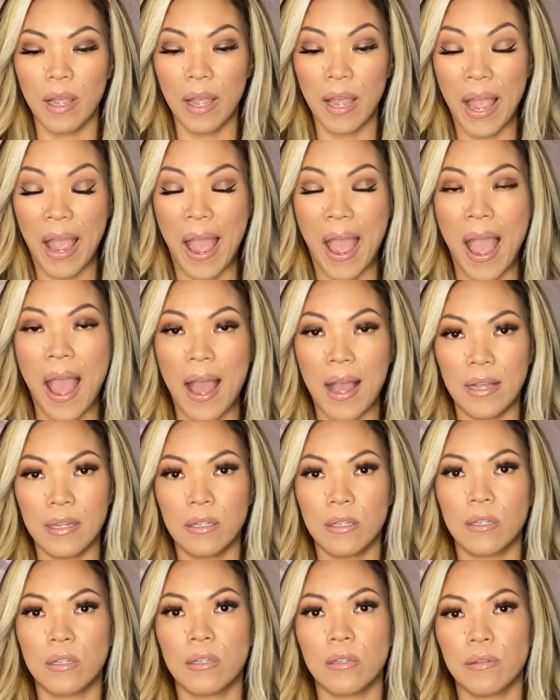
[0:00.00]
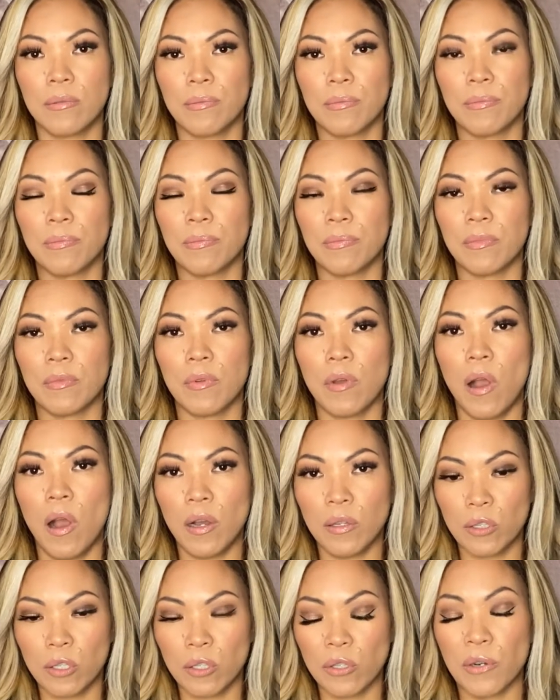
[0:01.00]
has
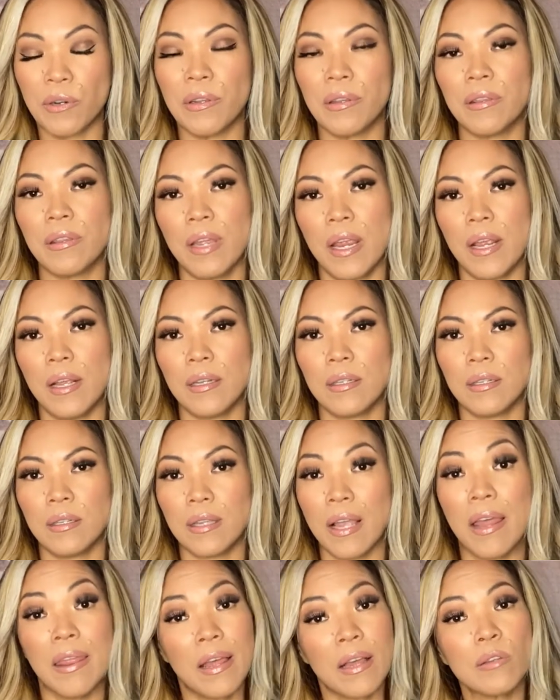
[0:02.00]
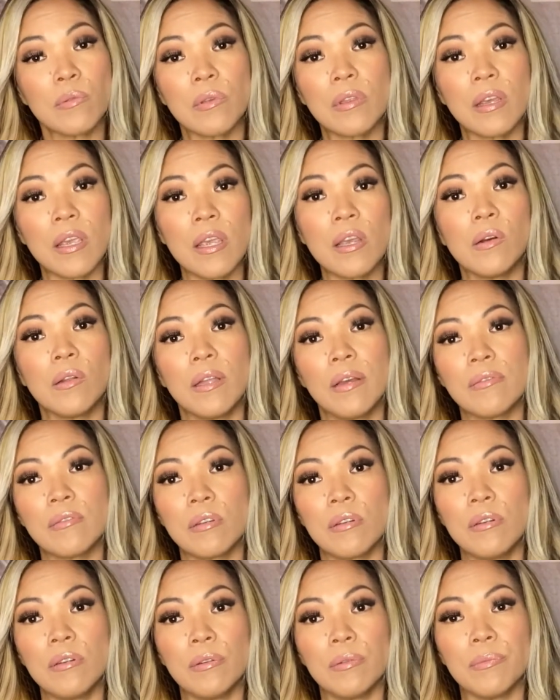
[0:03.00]
on certain things. And that's what the ego loves
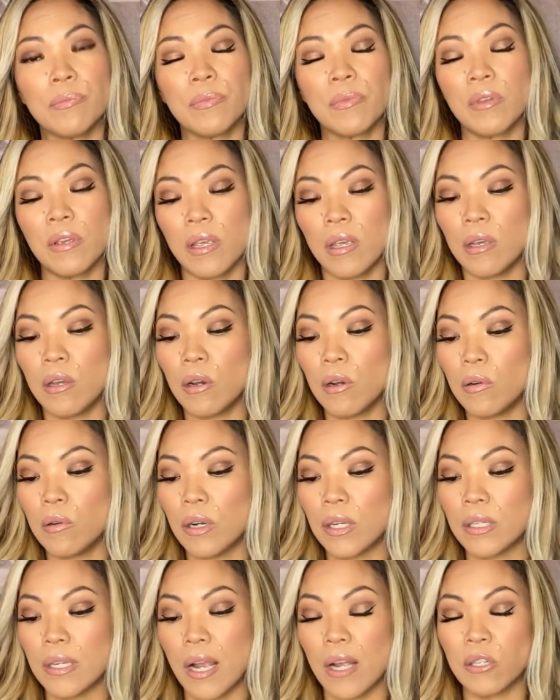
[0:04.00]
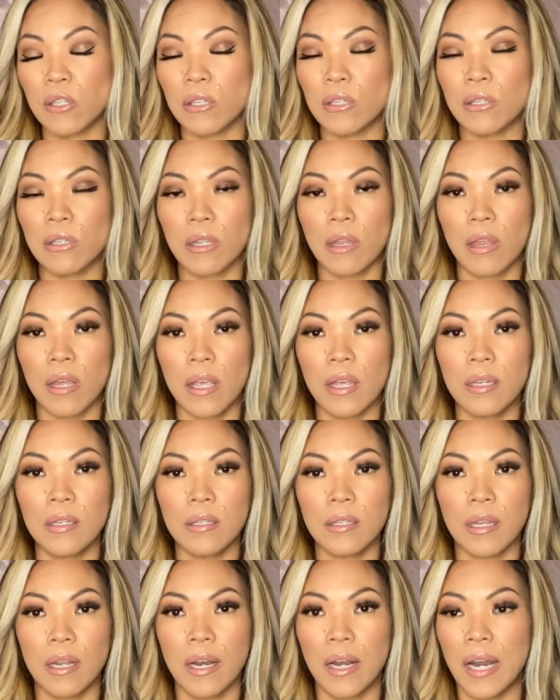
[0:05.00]
to do. The ego attaches to
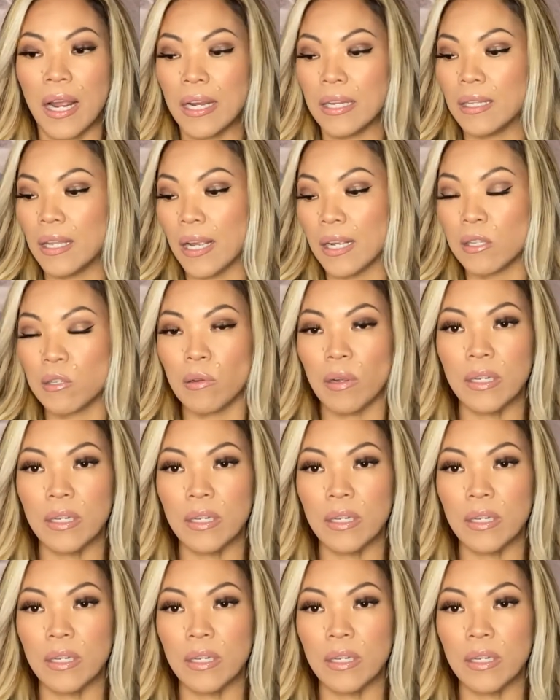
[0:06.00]
things and it likes to